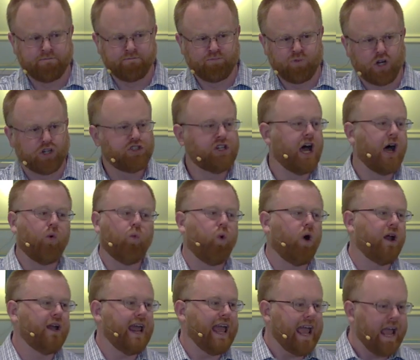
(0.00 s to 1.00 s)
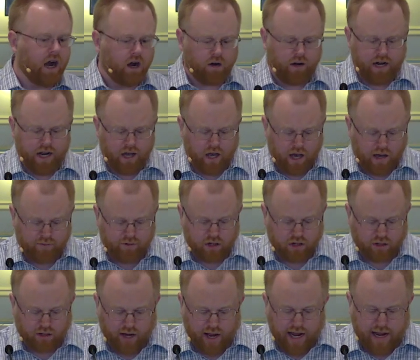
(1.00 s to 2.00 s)
There's not one area of your
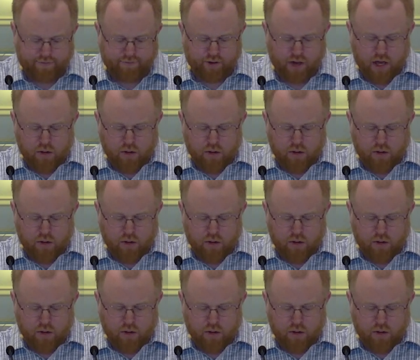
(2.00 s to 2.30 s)
life